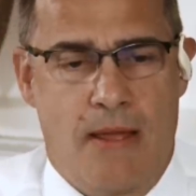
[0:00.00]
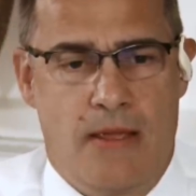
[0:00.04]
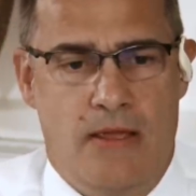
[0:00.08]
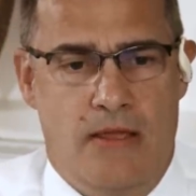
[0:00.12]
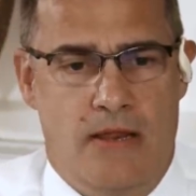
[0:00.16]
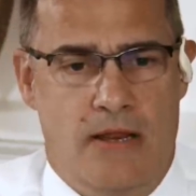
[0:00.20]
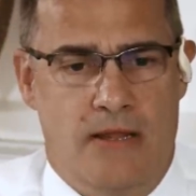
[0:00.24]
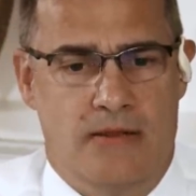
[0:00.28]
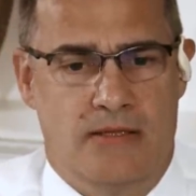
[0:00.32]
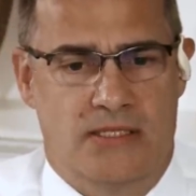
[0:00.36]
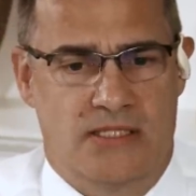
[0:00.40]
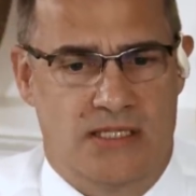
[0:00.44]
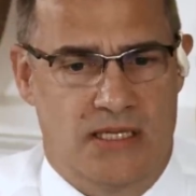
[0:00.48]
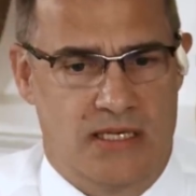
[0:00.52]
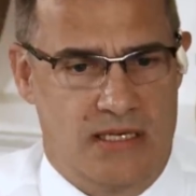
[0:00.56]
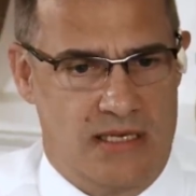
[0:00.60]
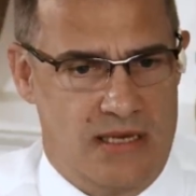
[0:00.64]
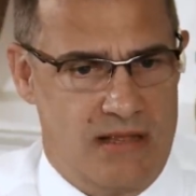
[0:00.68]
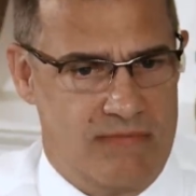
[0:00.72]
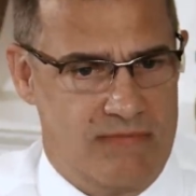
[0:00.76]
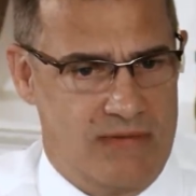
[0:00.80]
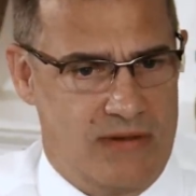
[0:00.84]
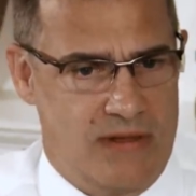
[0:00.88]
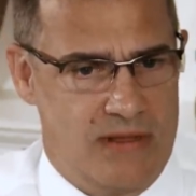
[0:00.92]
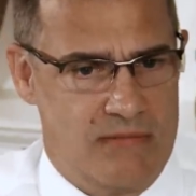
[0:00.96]
you know
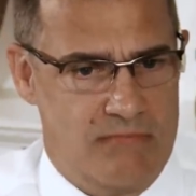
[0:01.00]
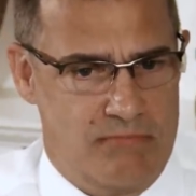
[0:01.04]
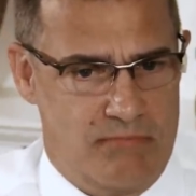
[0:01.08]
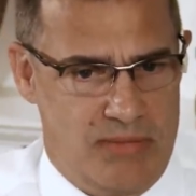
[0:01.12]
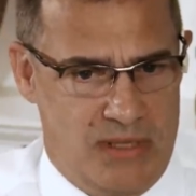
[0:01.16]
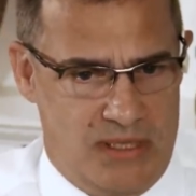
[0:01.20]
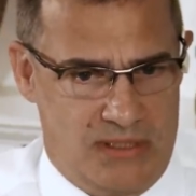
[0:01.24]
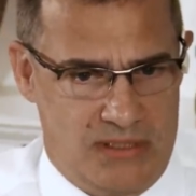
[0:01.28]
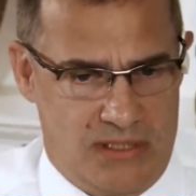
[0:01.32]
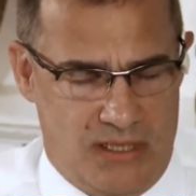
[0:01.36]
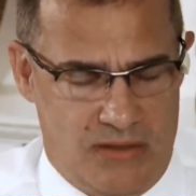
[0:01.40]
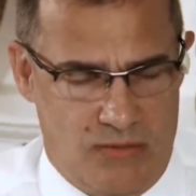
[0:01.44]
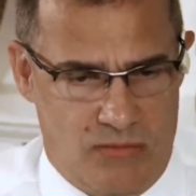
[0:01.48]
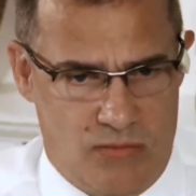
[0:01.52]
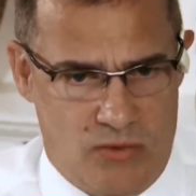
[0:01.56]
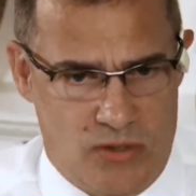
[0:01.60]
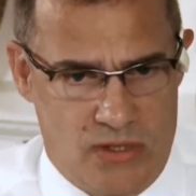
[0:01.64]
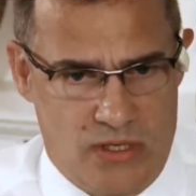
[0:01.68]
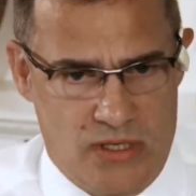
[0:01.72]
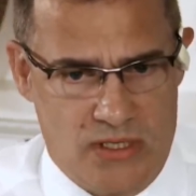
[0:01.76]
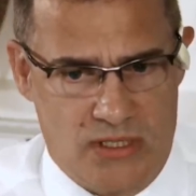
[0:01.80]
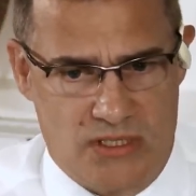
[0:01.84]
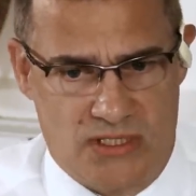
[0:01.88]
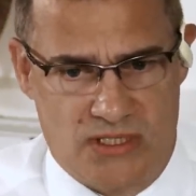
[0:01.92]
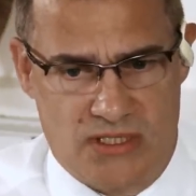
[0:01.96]
significant building
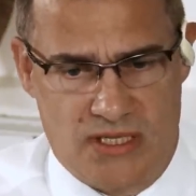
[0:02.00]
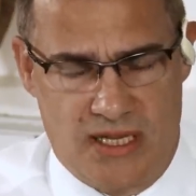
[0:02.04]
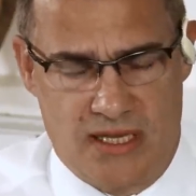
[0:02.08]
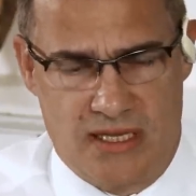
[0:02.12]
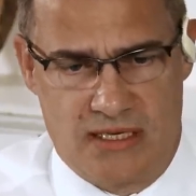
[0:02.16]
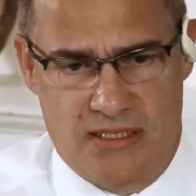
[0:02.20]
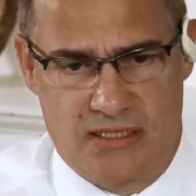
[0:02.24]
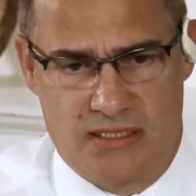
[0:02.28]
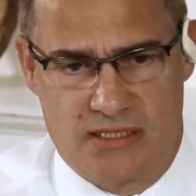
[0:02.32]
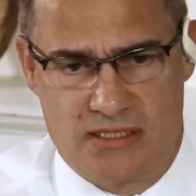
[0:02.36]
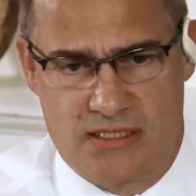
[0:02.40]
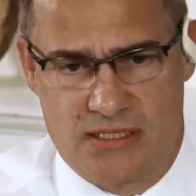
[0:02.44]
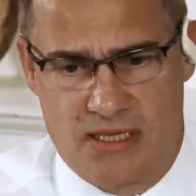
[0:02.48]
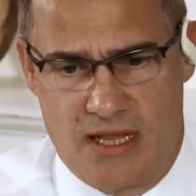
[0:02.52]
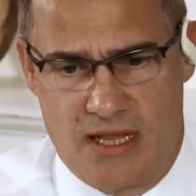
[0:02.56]
works and